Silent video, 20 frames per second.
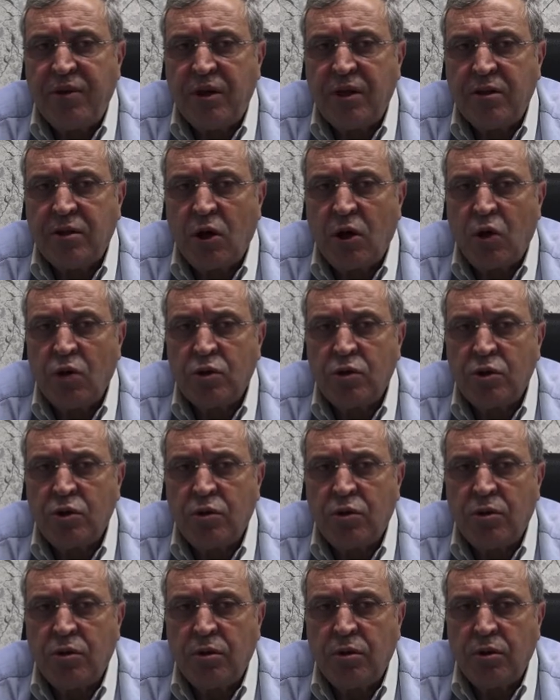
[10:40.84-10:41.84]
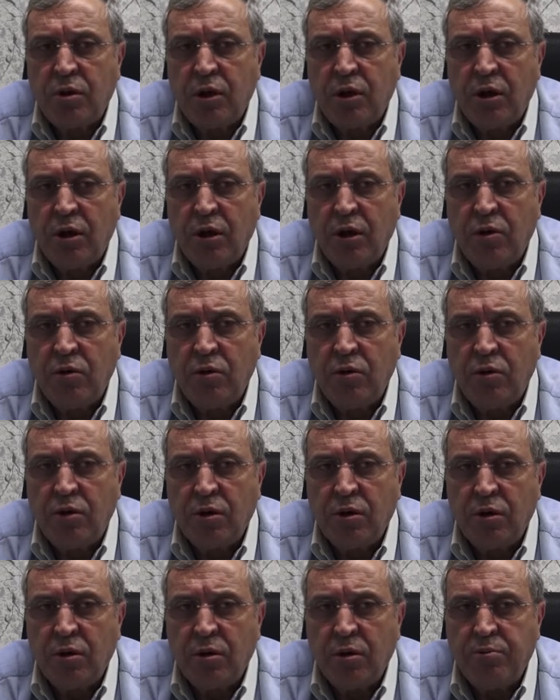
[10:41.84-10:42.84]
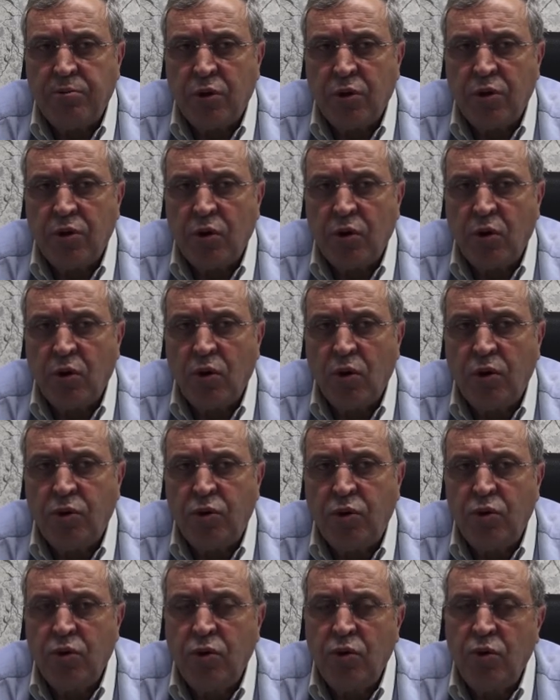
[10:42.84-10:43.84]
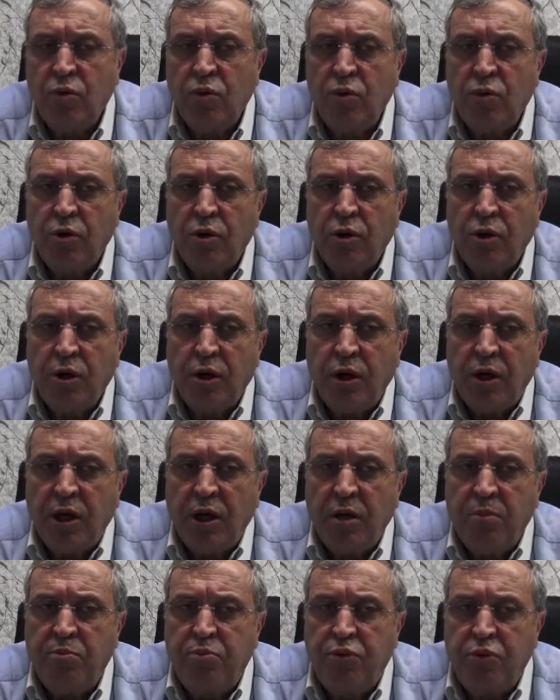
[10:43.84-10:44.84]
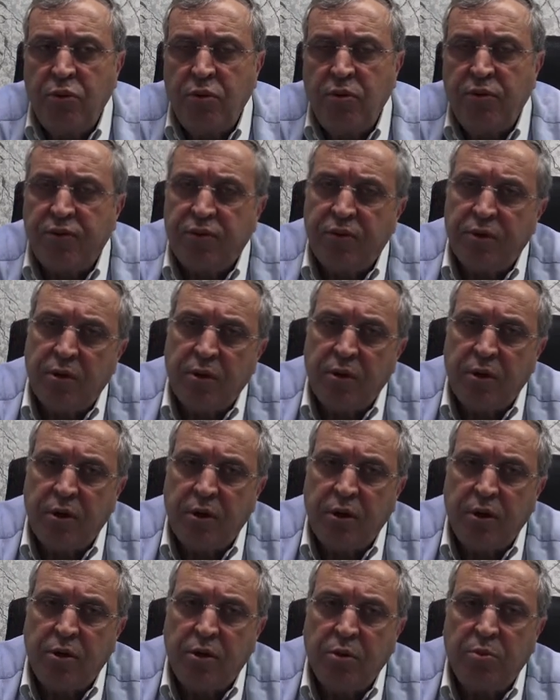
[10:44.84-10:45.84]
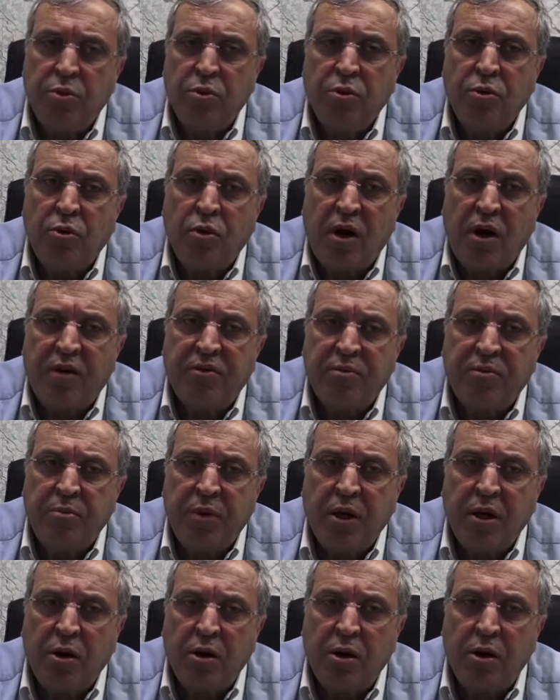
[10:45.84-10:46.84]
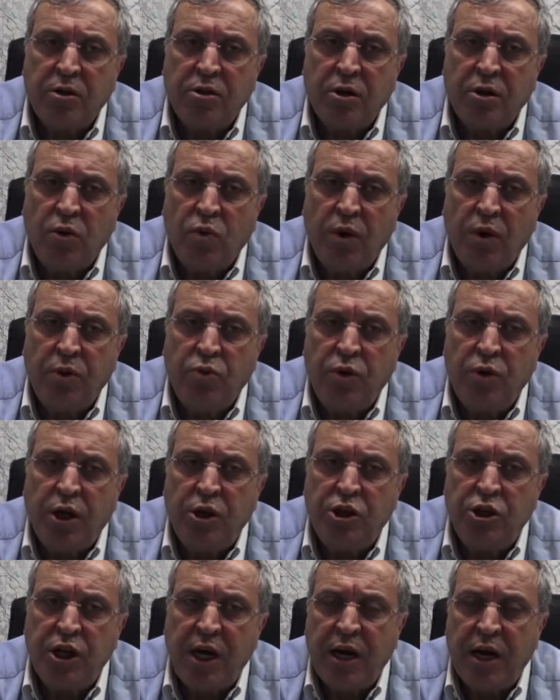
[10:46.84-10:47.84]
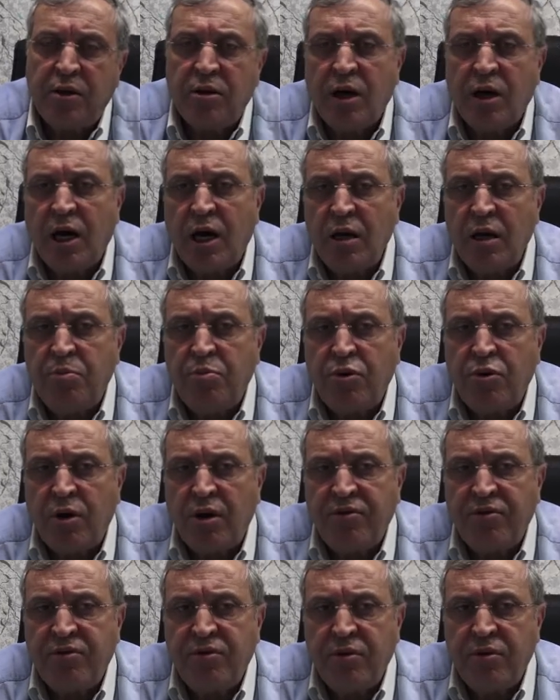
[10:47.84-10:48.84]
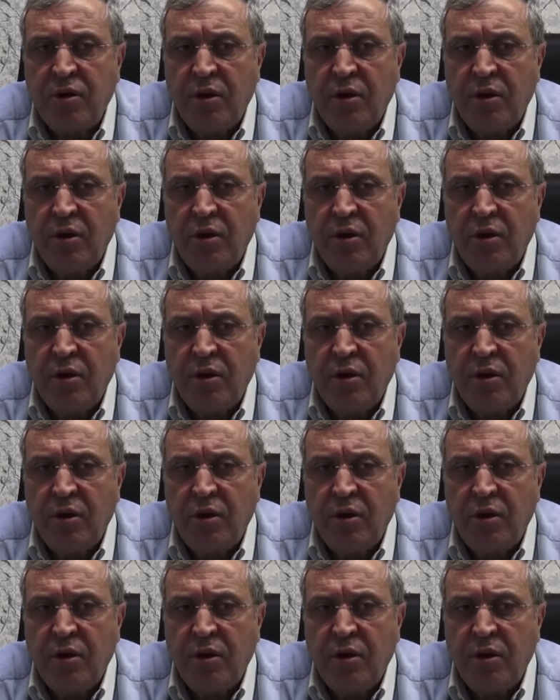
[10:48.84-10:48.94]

is also a good protocol to improve the bone graft, because when we inject the IPRF